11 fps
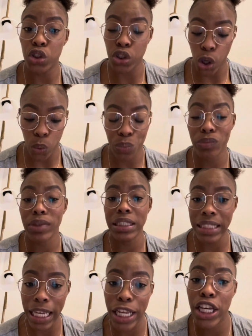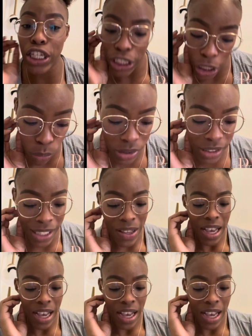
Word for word: So take your notes.